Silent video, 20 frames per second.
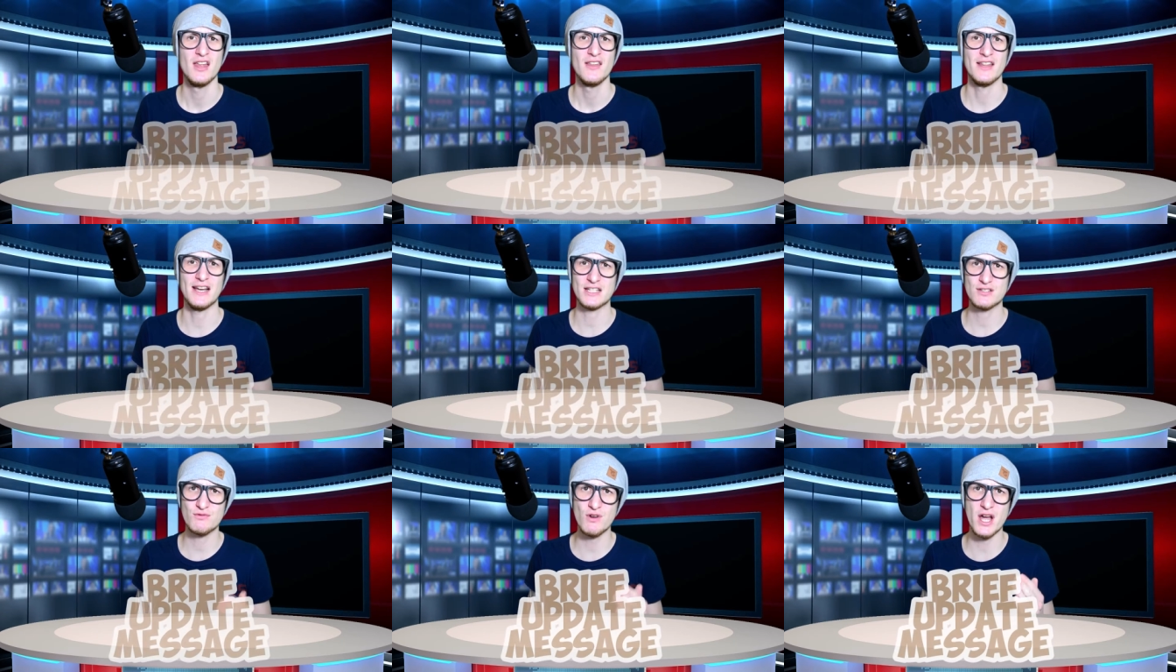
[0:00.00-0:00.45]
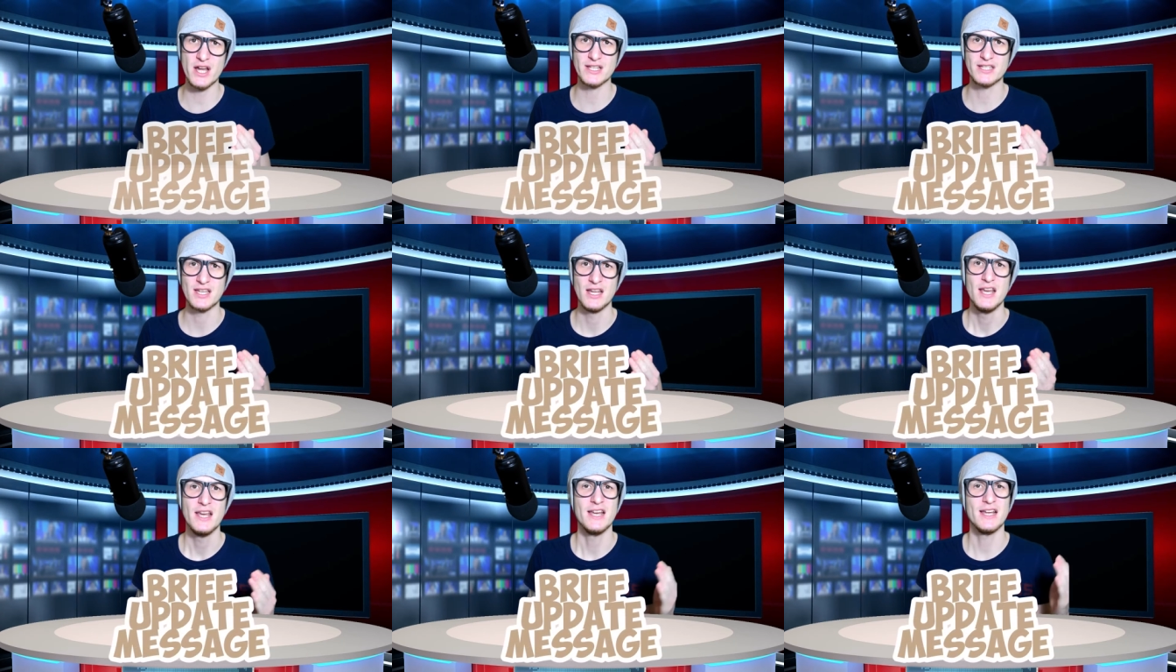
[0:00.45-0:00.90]
That's
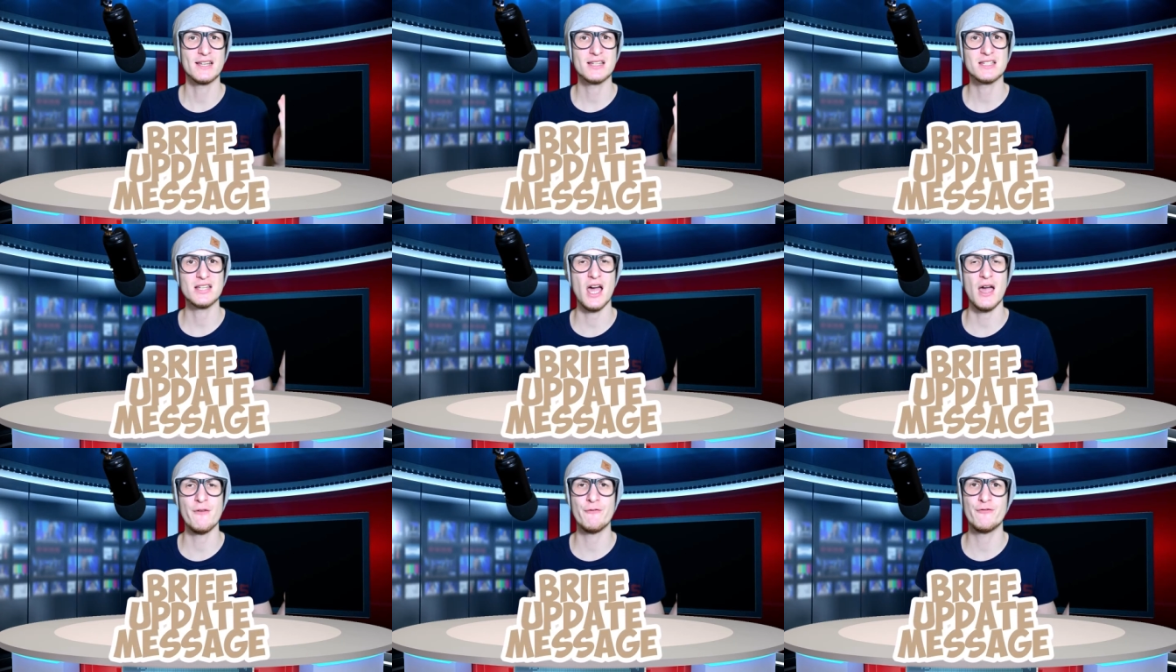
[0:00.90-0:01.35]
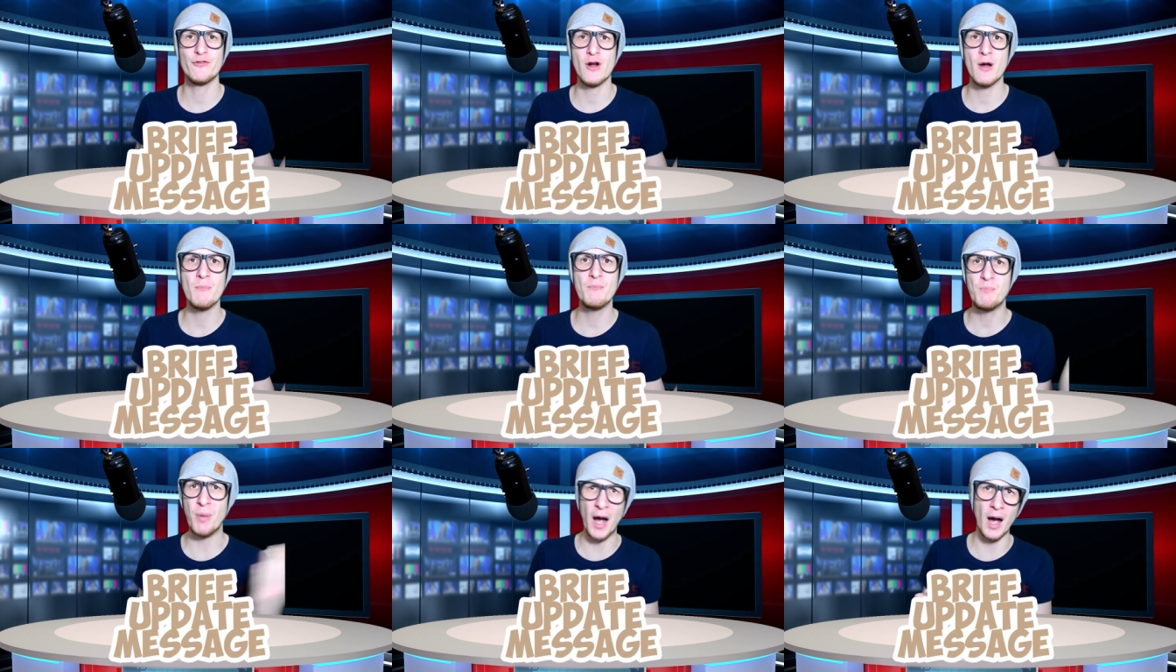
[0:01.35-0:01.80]
right, it's time for
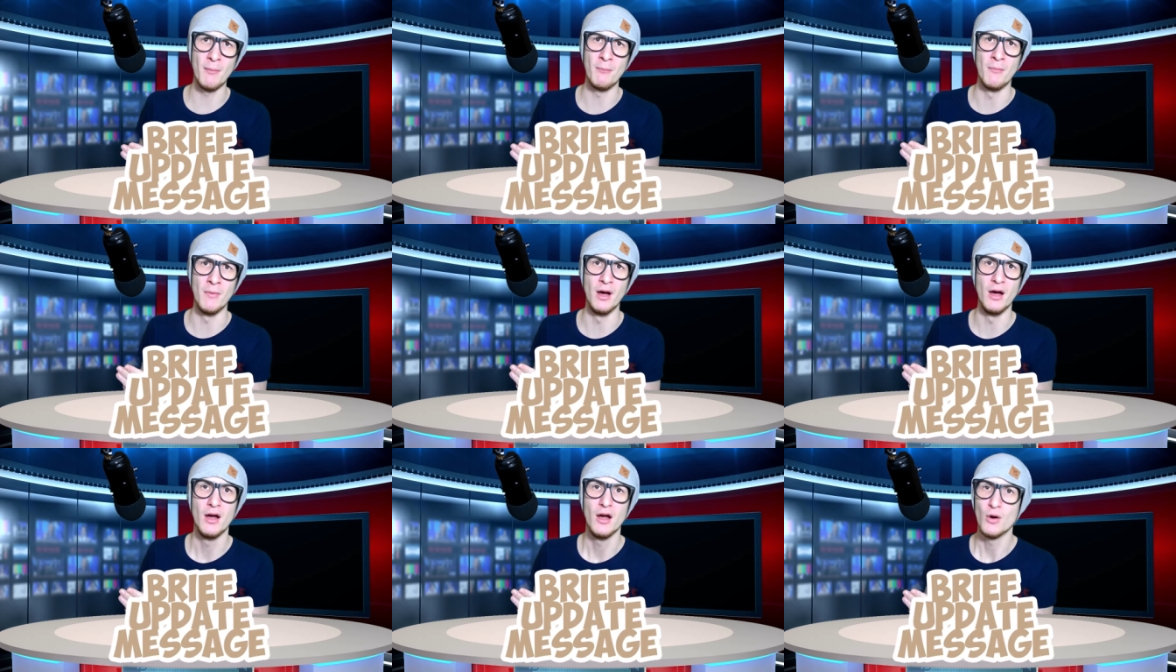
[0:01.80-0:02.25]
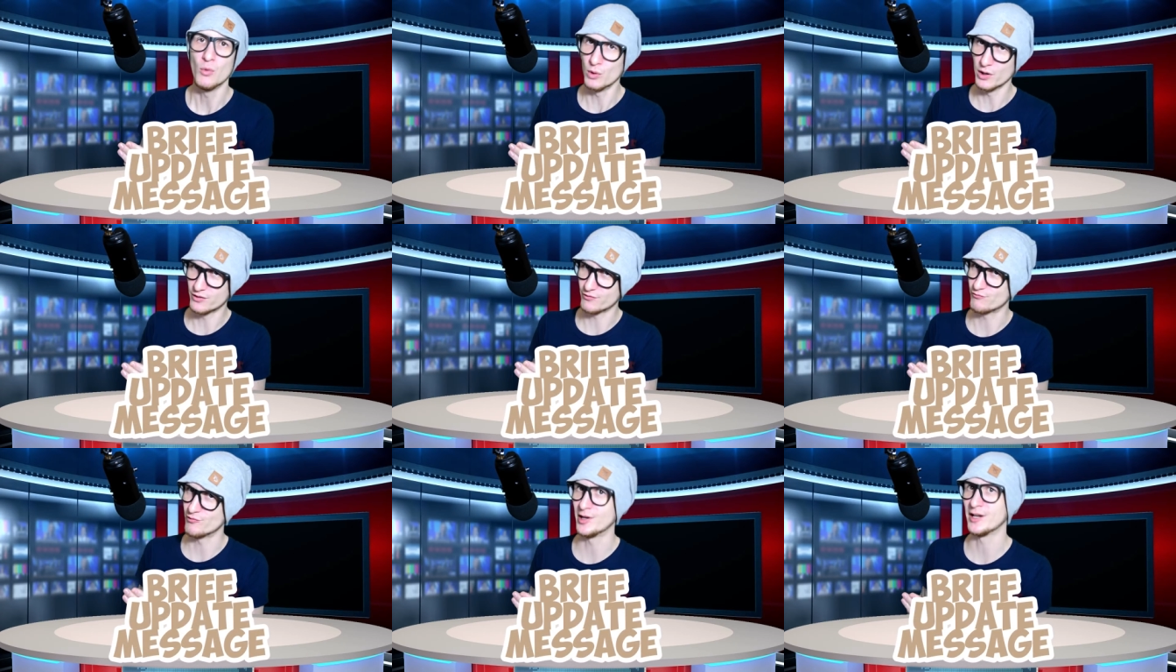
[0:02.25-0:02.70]
a bum
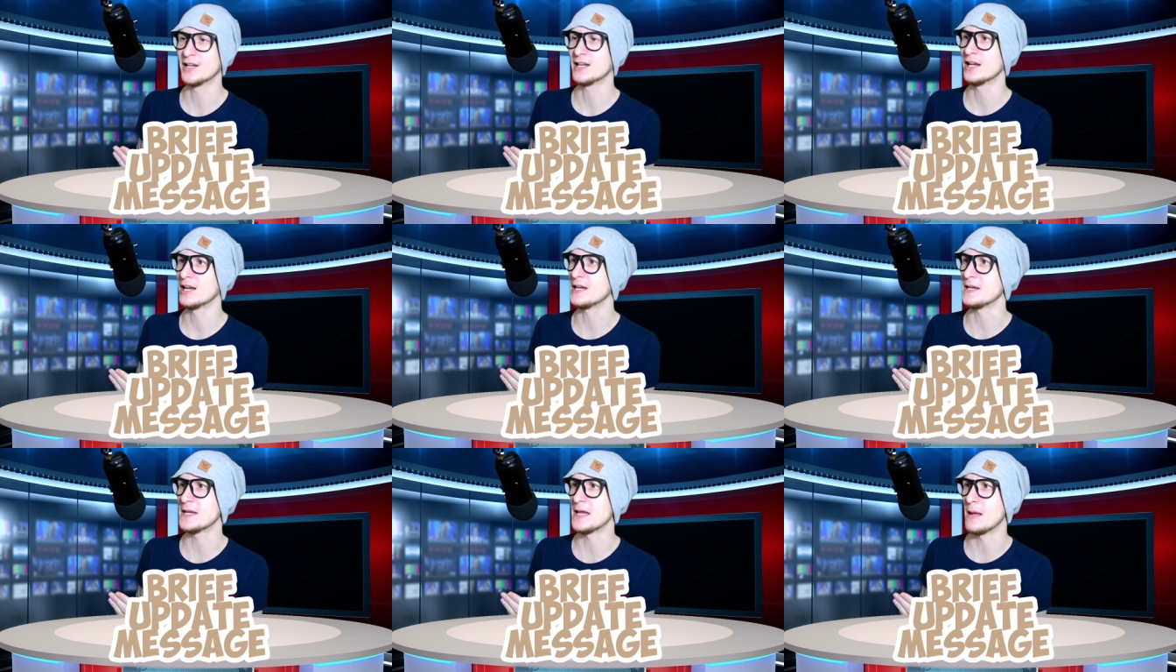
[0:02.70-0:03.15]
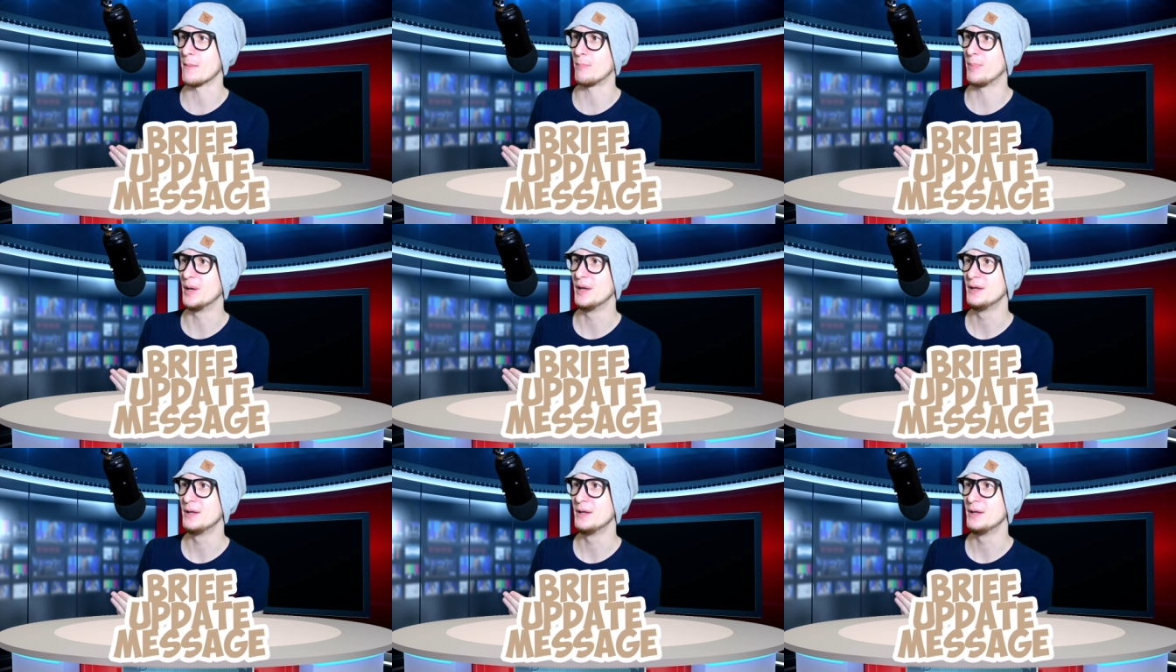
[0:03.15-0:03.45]
with Wrinkly Nip.